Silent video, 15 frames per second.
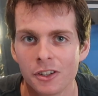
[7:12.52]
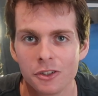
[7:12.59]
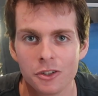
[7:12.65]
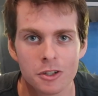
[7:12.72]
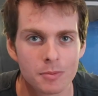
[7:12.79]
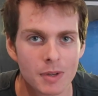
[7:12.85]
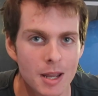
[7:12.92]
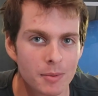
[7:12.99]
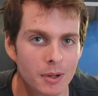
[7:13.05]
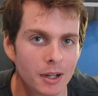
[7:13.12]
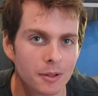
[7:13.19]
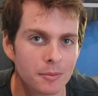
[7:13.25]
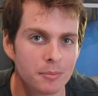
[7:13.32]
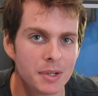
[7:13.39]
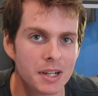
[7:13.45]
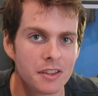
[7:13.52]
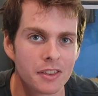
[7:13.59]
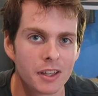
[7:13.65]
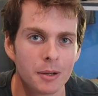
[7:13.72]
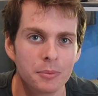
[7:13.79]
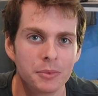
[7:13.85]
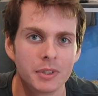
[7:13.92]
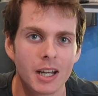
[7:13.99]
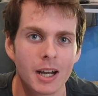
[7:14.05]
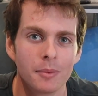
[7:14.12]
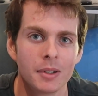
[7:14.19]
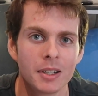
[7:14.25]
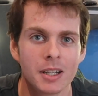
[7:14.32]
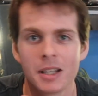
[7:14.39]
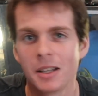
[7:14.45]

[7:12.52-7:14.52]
Newspaper, big thumbs up,